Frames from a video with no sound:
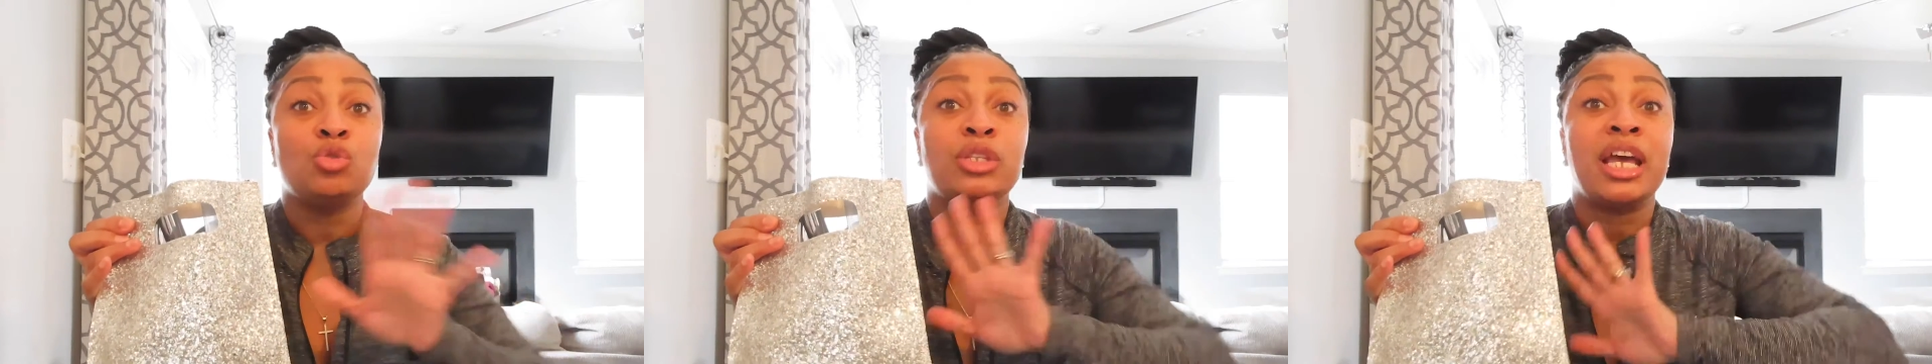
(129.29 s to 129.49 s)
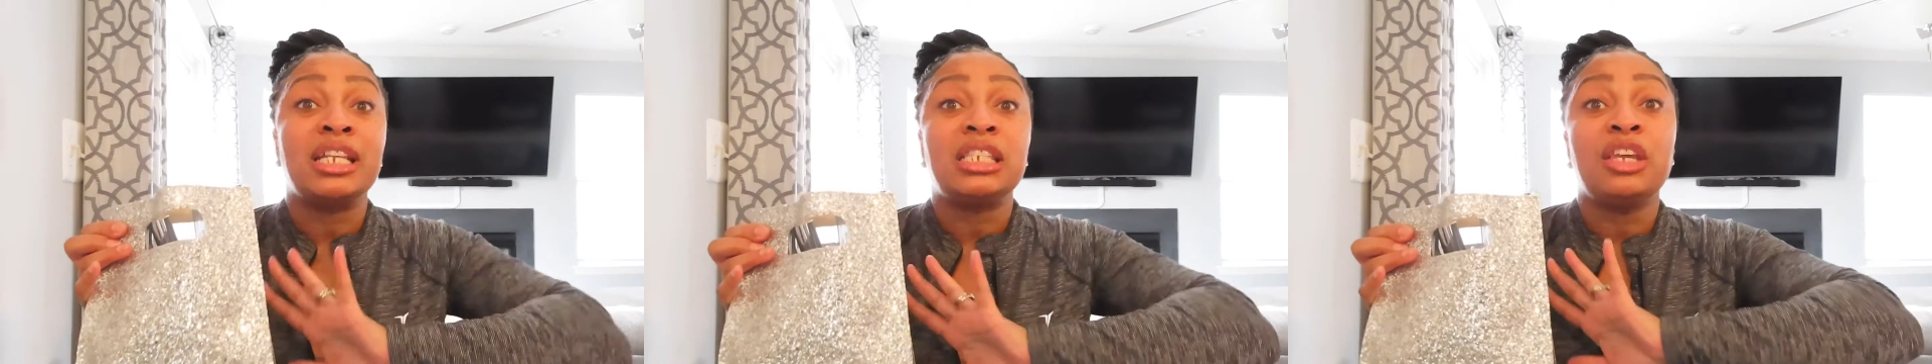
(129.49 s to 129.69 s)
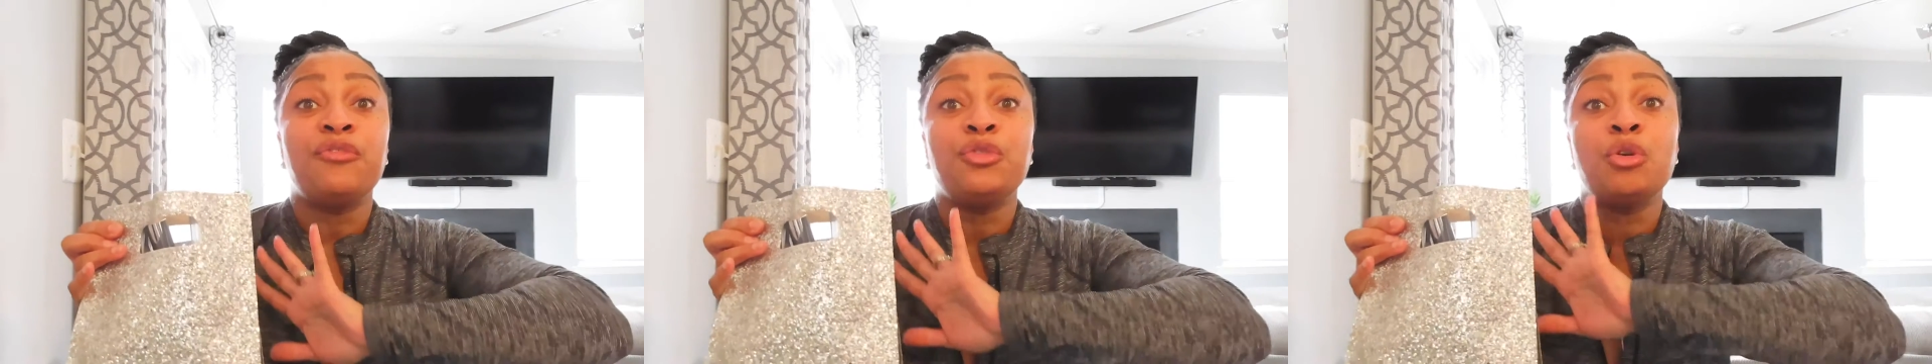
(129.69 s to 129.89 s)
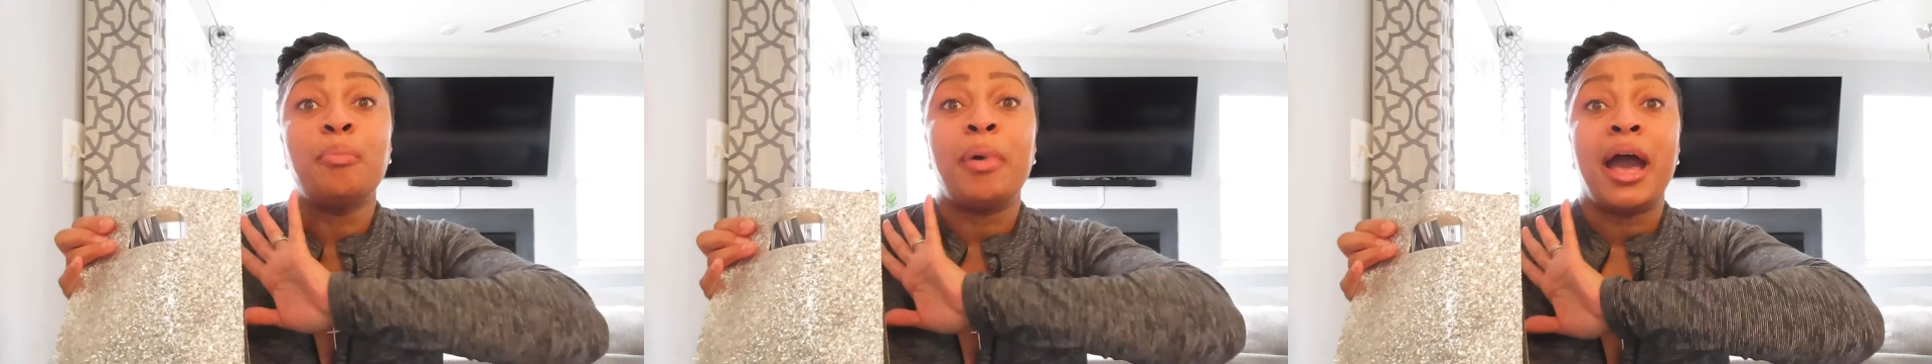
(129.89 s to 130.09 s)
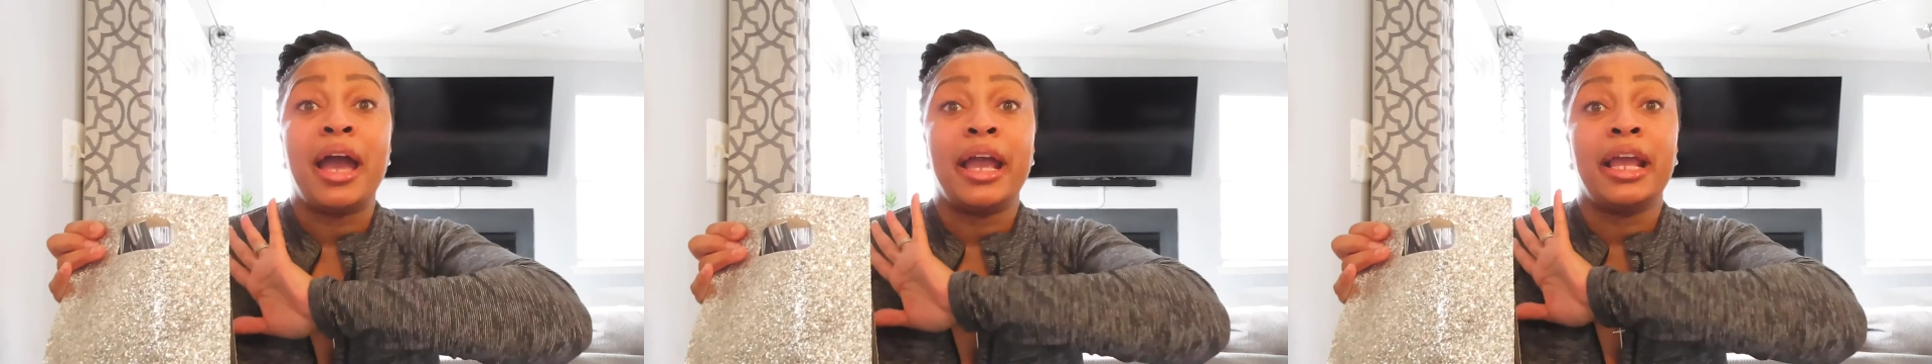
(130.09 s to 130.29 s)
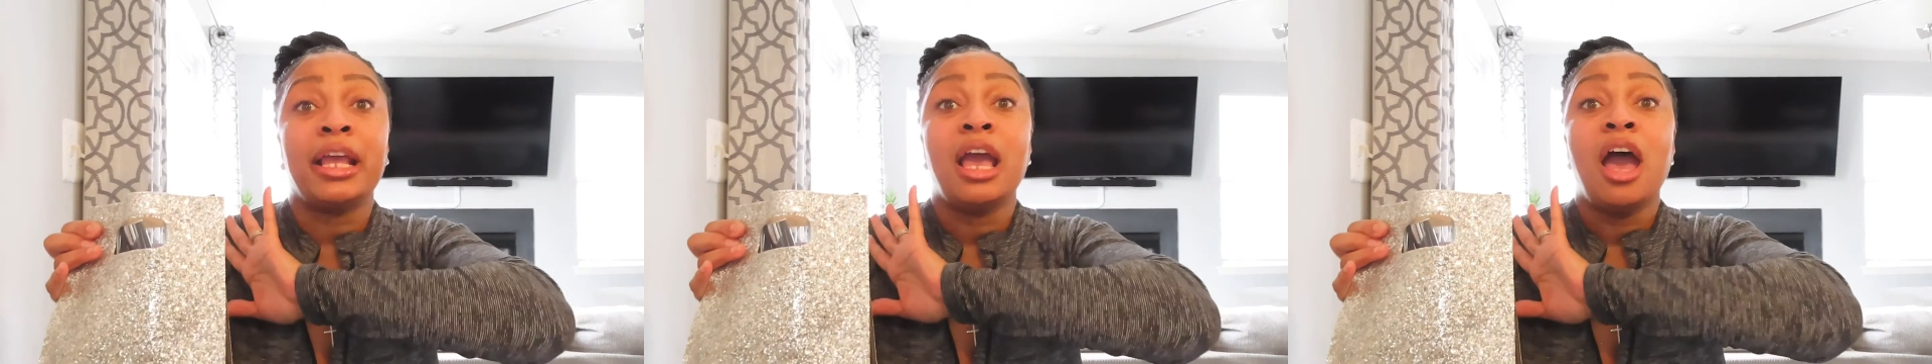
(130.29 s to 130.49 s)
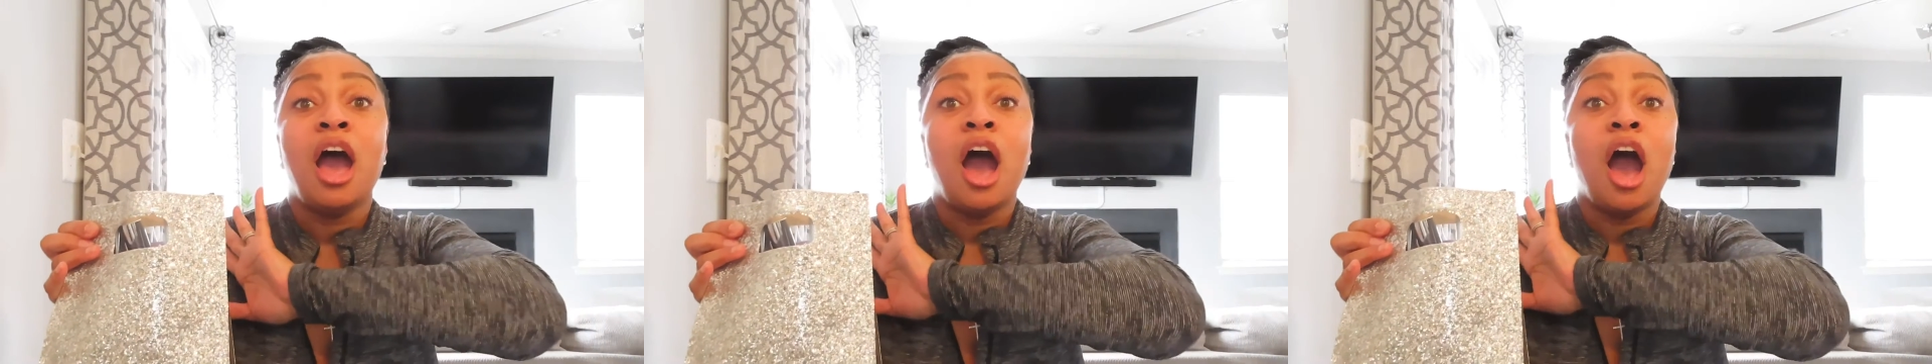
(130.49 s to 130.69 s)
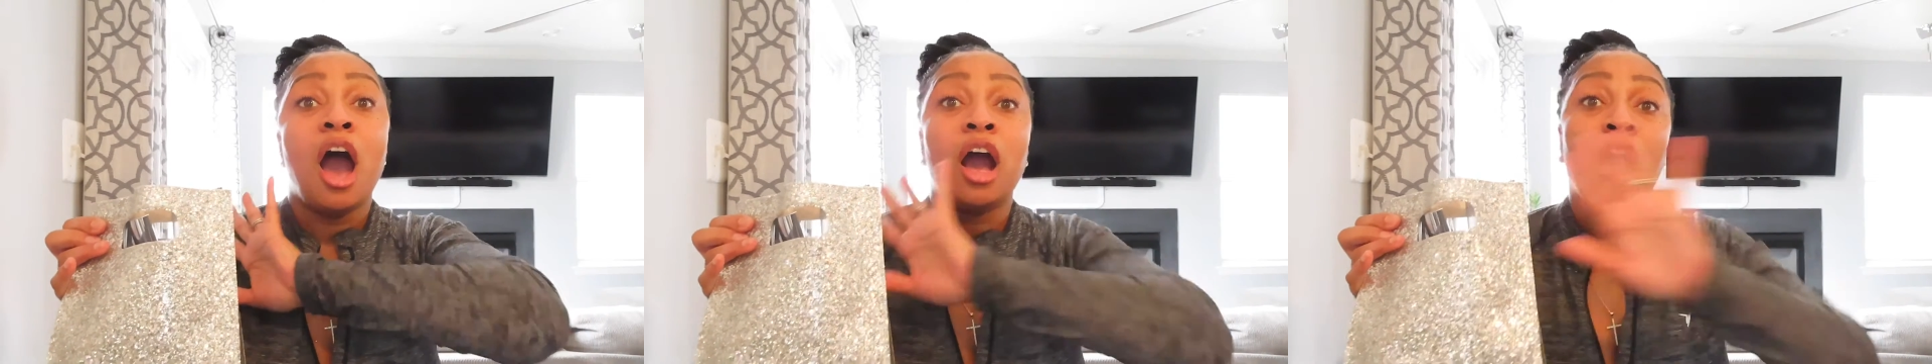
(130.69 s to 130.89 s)
That's if you're buying
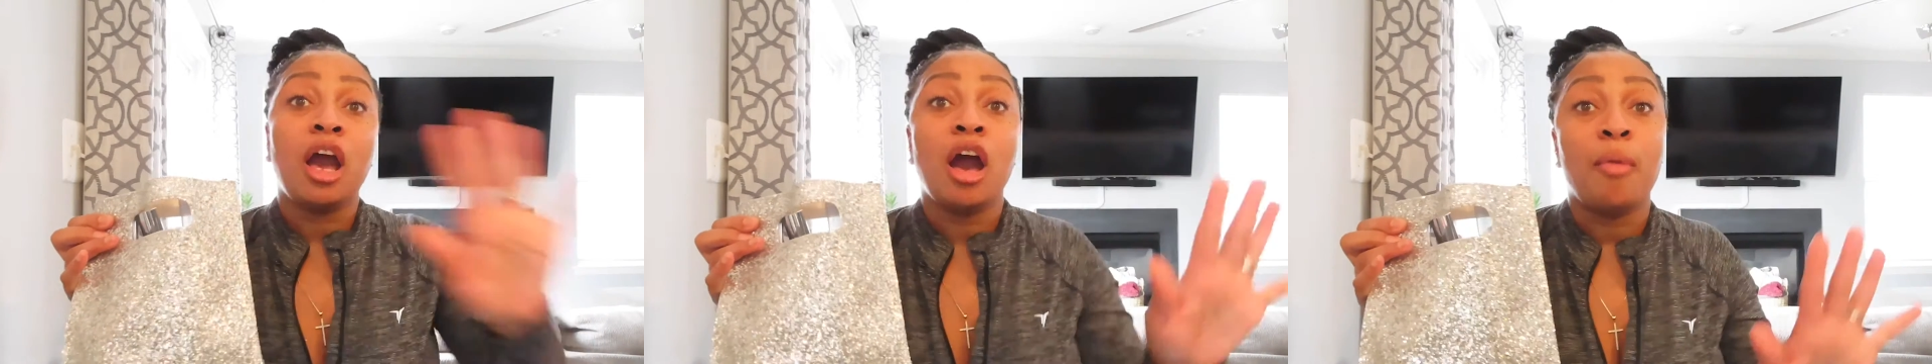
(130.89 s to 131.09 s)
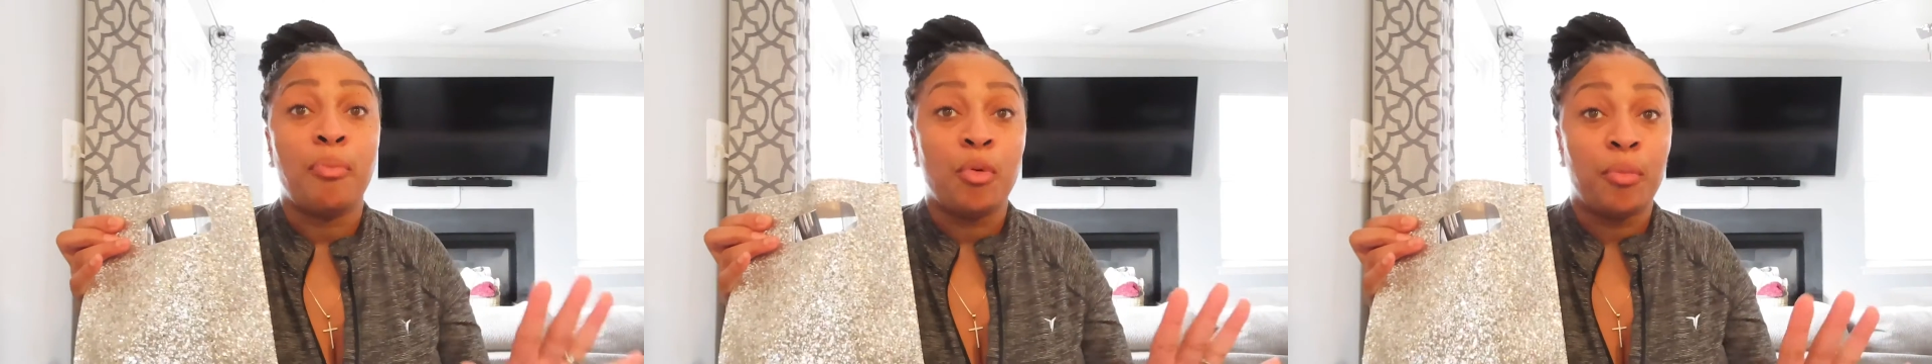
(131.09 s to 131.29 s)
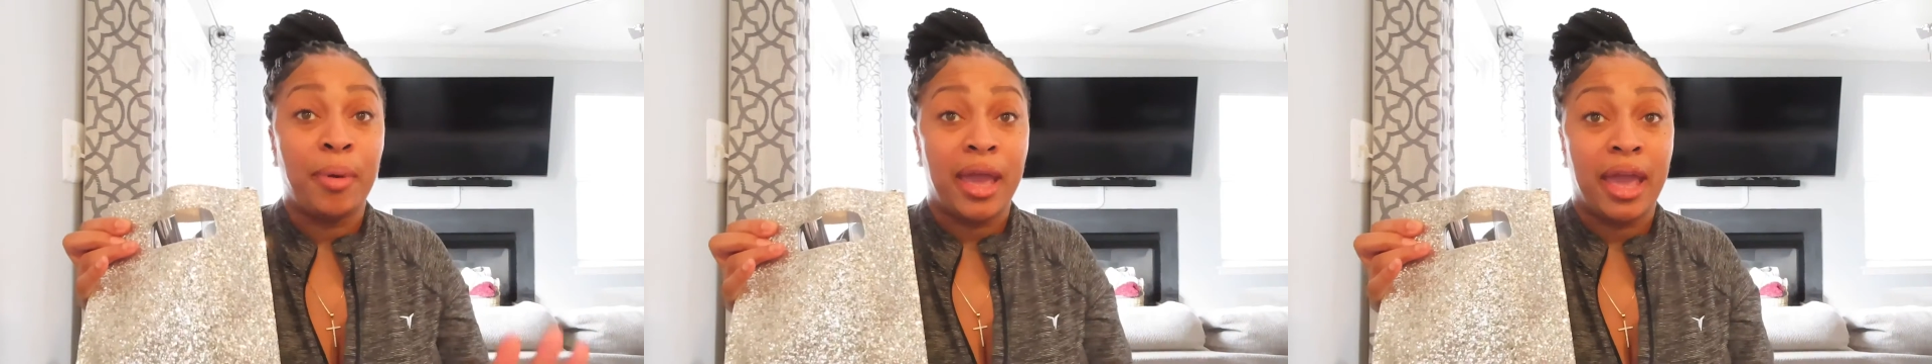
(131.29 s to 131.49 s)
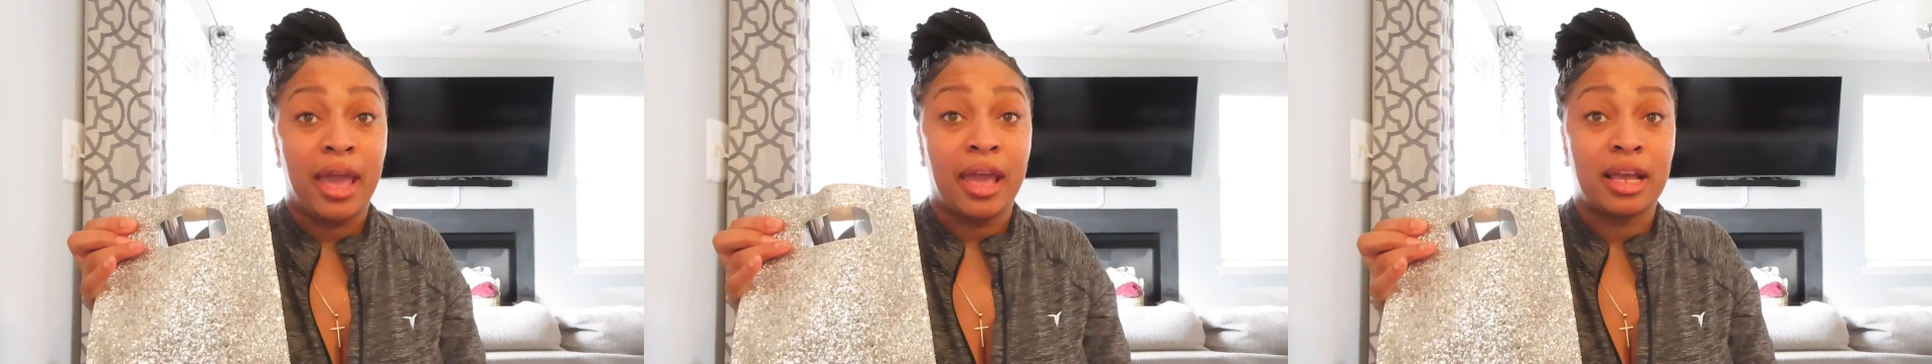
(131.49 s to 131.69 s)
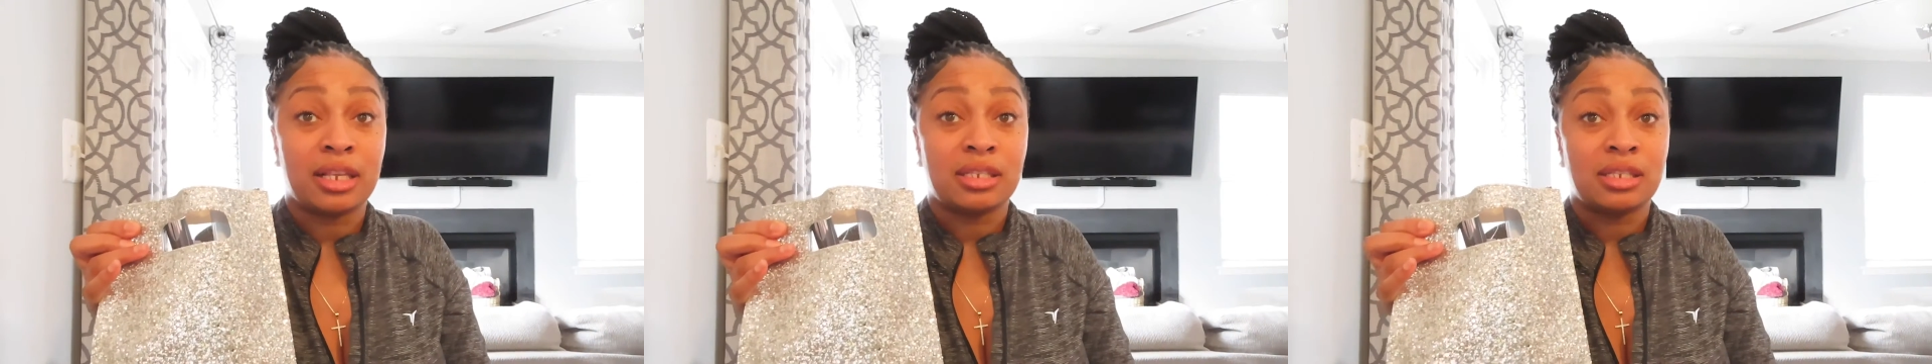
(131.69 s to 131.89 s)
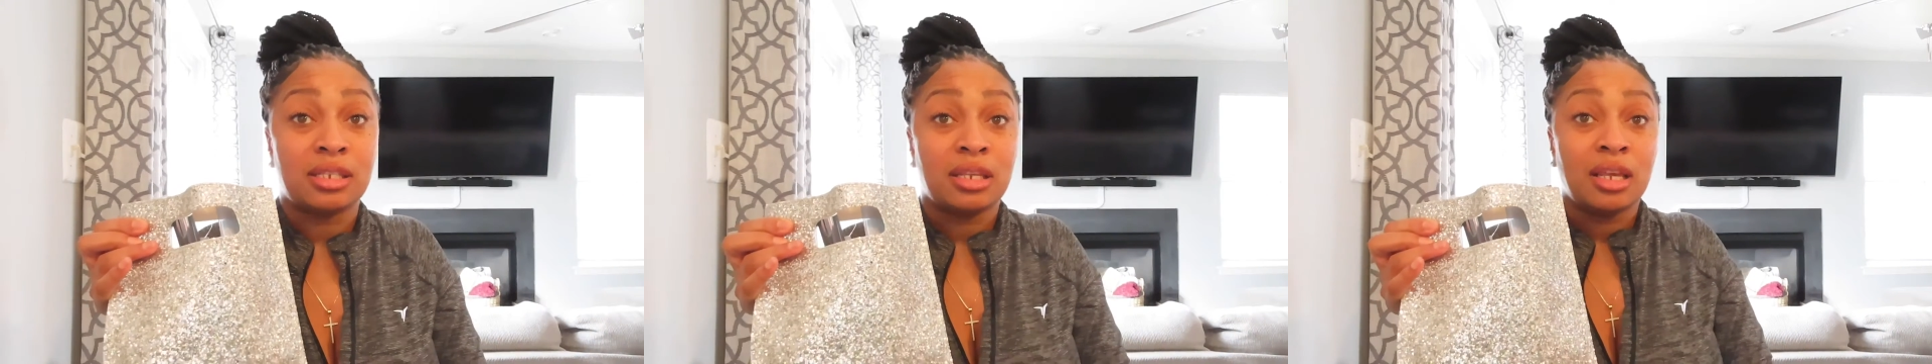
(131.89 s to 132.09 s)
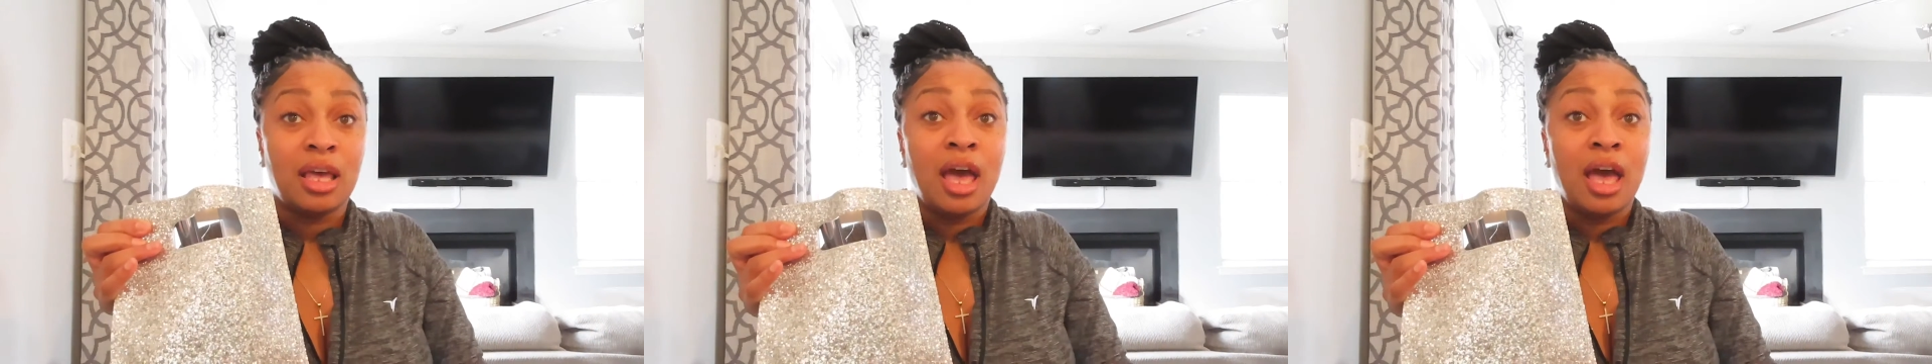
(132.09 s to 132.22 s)
a couple bags.